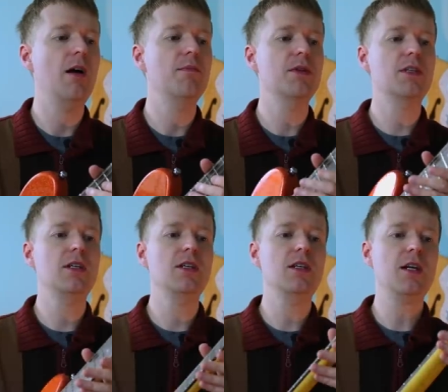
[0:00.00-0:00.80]
um, but
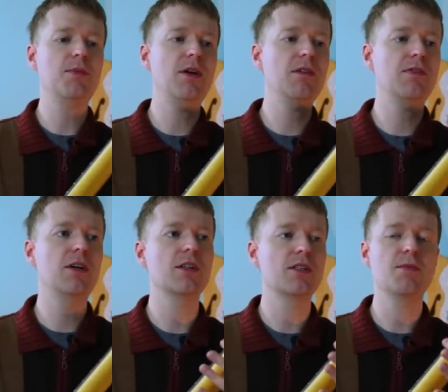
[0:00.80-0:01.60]
the neck
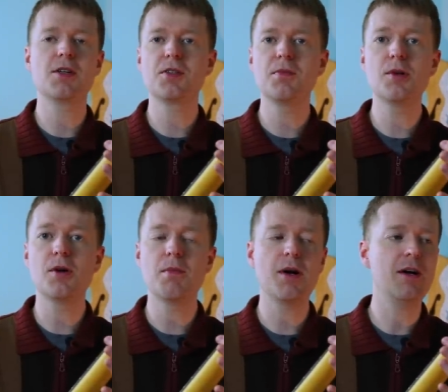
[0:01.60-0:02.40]
profile is the most
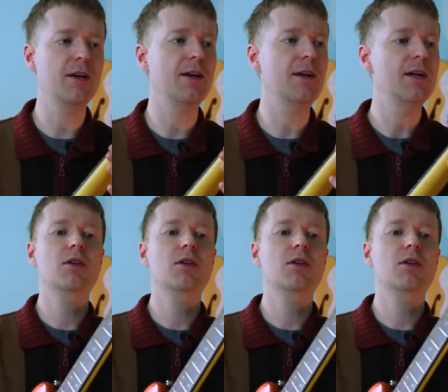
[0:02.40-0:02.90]
important part here.